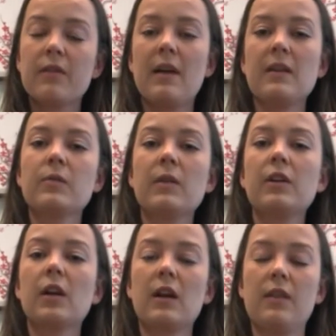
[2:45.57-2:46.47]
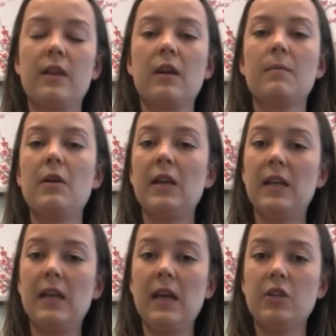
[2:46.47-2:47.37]
that's when you're going to think about
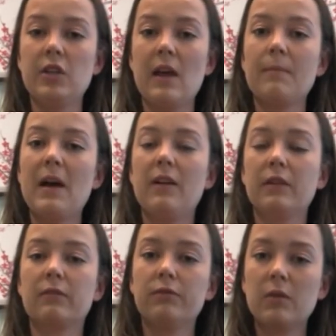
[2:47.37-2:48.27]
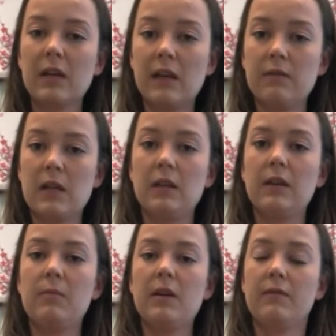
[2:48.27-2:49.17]
engaging that pelvic floor, giving a
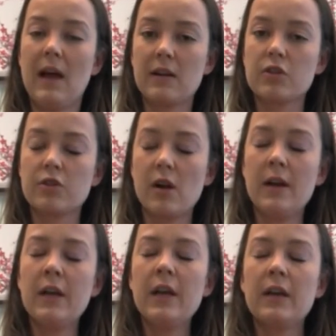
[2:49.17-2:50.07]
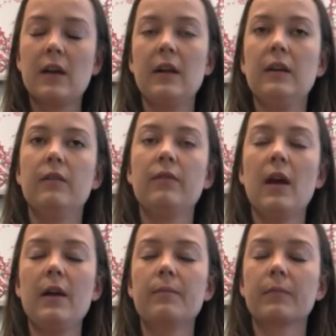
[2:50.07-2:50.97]
little bit of extra kind of
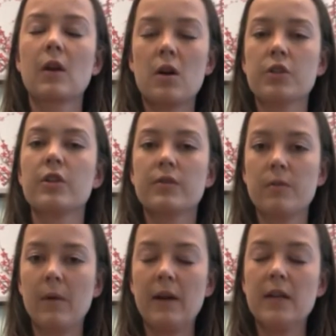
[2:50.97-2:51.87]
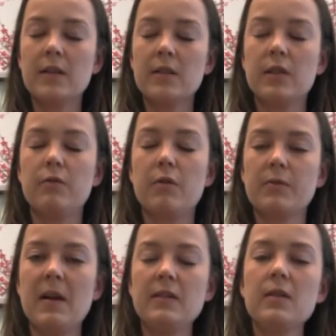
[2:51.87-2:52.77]
conscious awareness to those
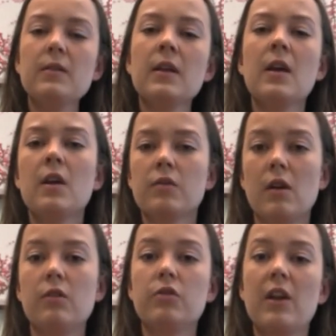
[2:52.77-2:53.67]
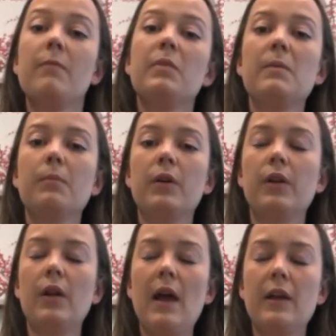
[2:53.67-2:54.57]
muscles. So I usually have
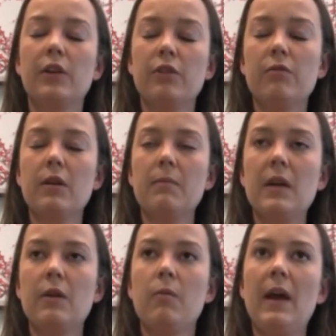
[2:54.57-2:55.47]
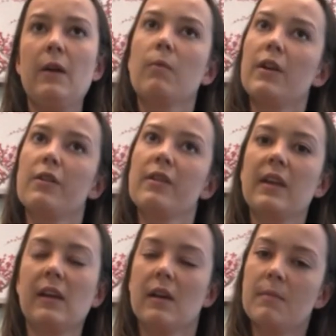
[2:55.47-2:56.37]
people and cue them in a way where they're
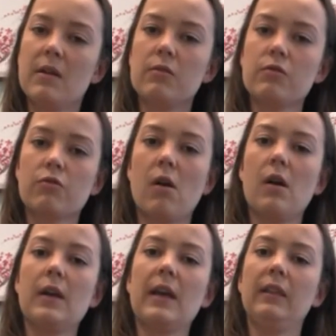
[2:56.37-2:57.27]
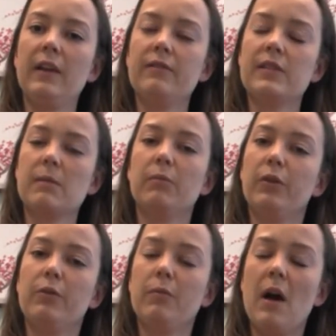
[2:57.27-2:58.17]
thinking about drawing and lifting
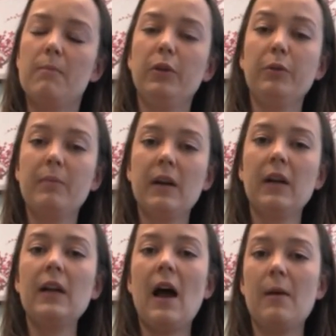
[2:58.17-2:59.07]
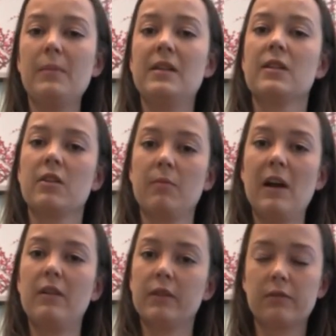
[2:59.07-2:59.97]
a blueberry up into their
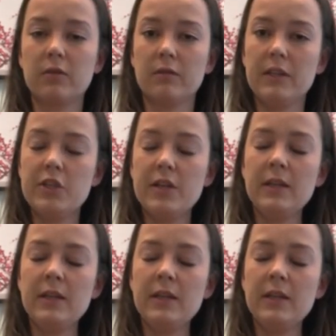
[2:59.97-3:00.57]
pelvic floor region.